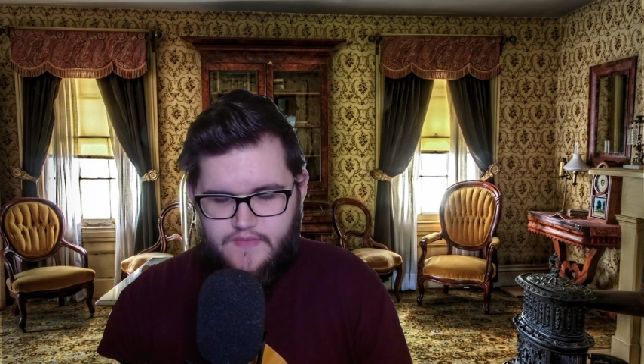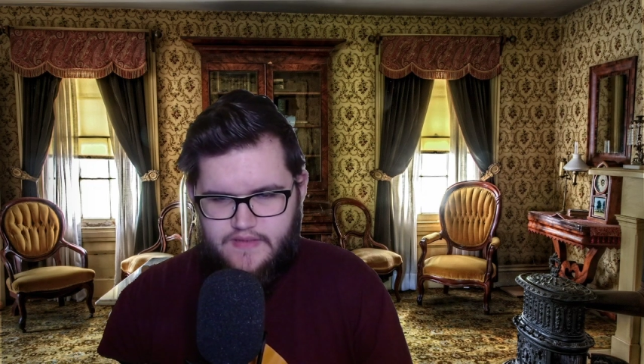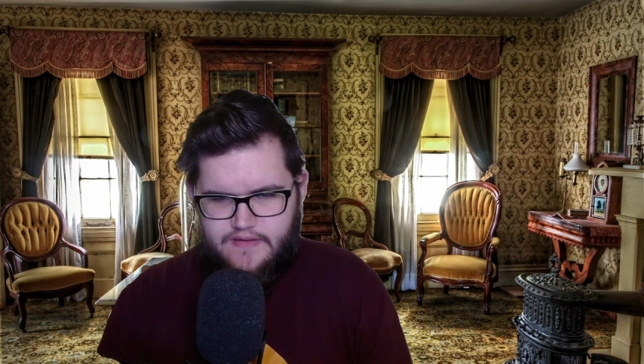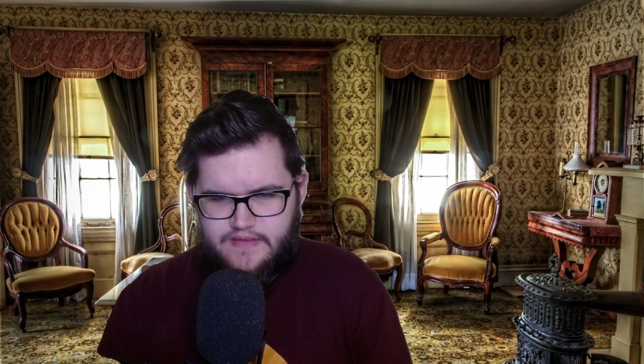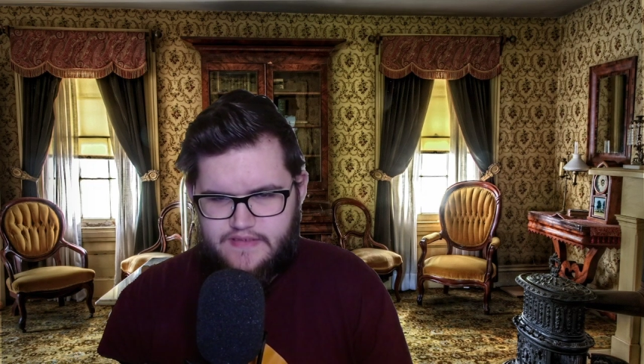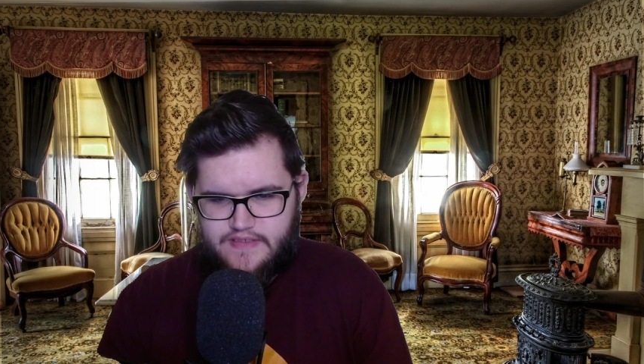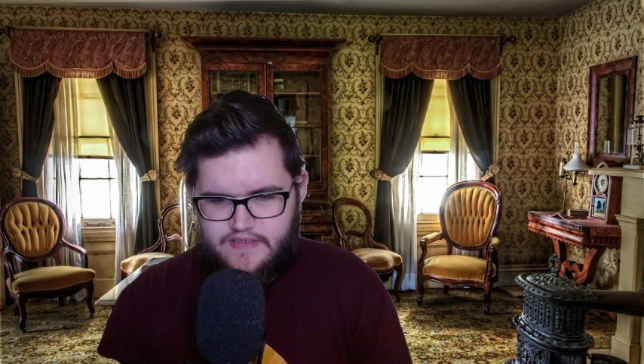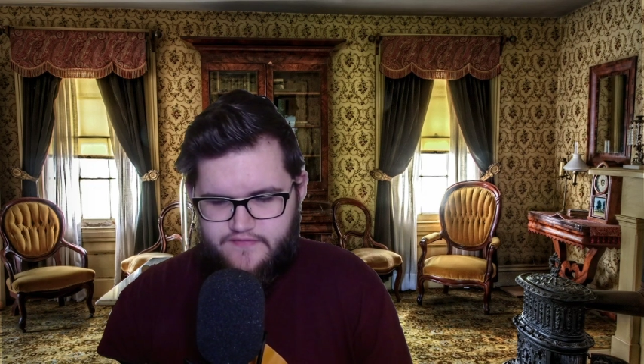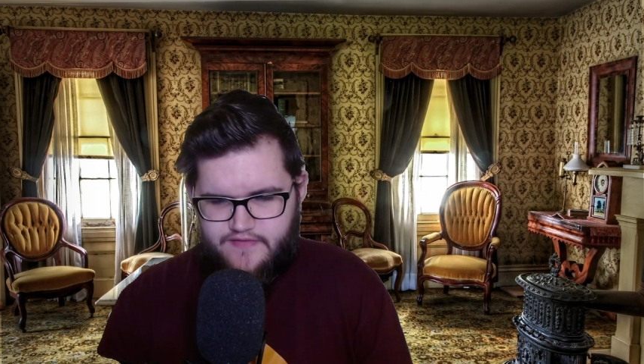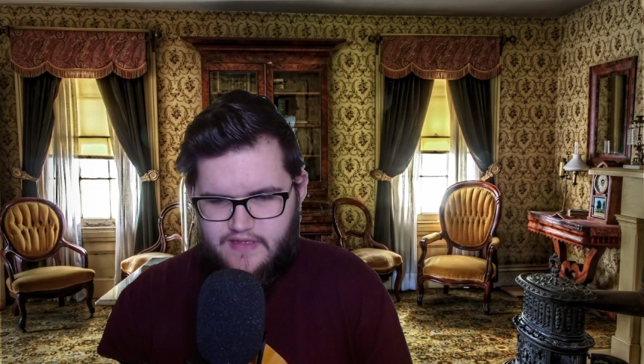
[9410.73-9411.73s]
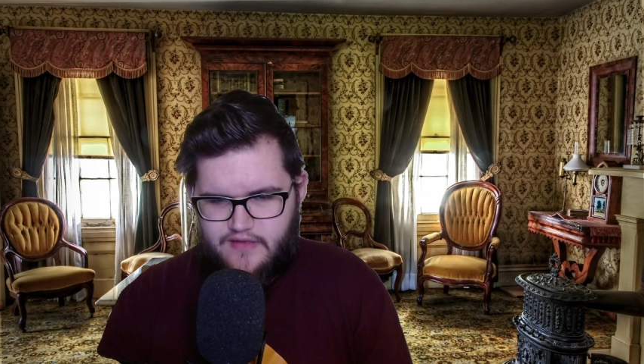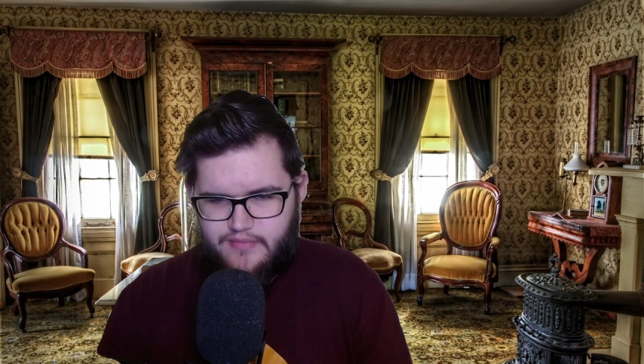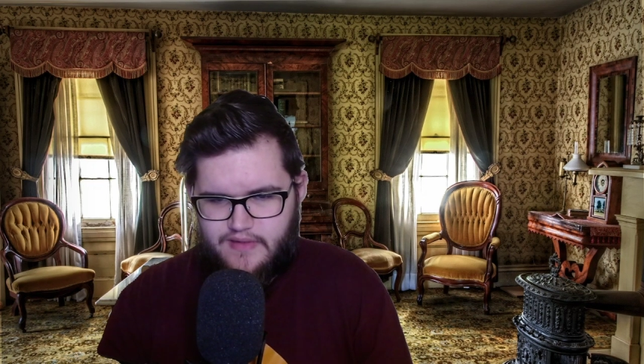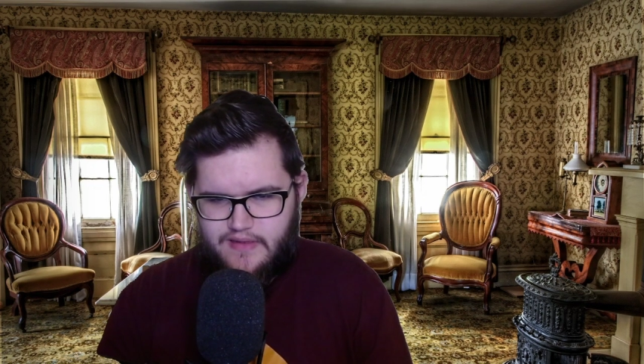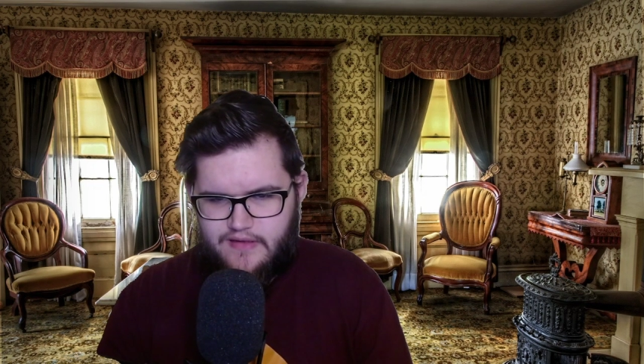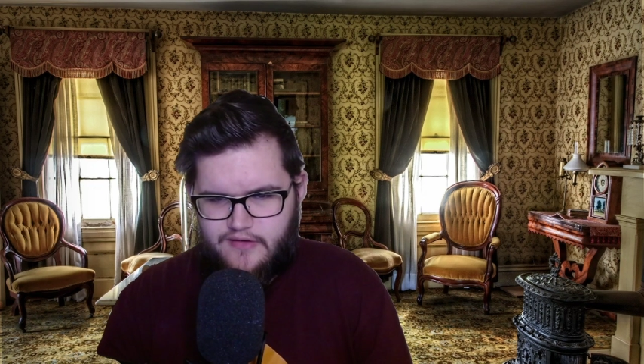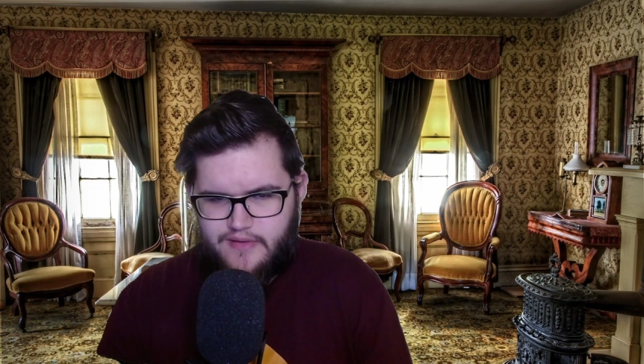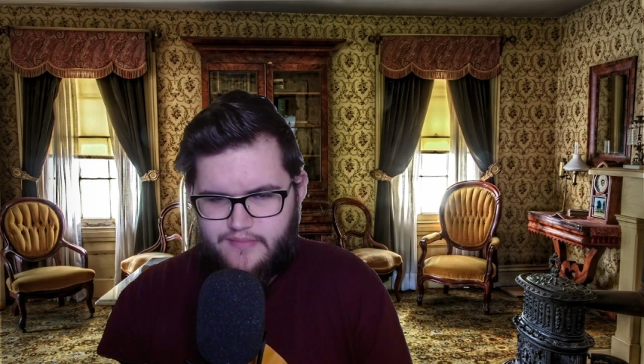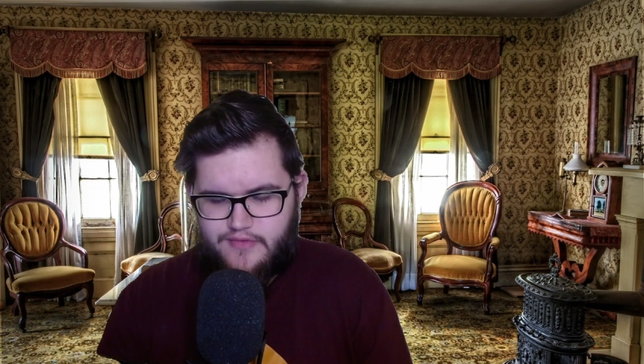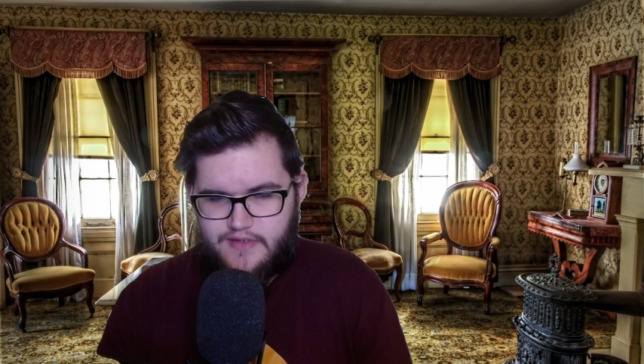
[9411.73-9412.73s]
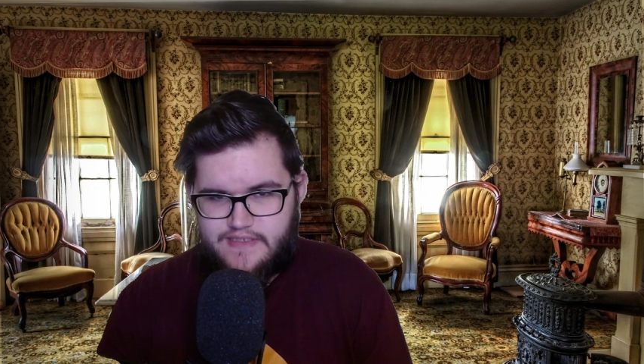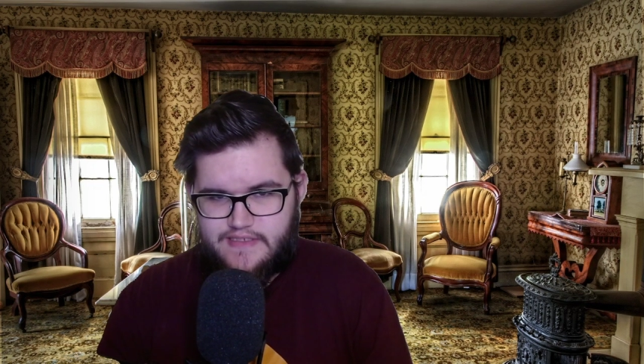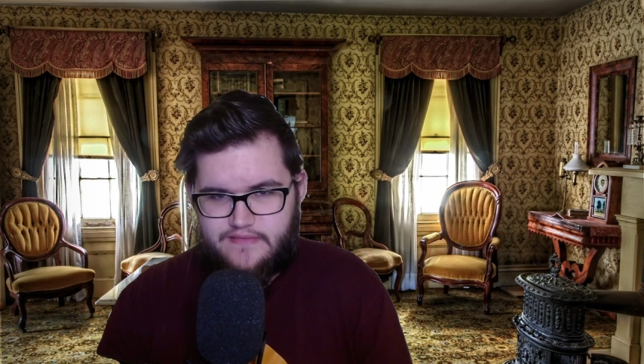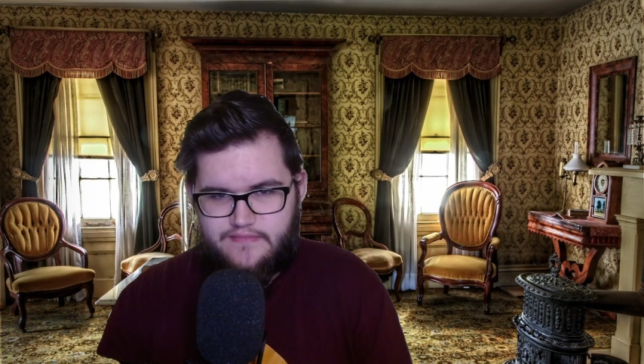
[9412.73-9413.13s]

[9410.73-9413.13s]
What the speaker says: To just fill up a little bit more time.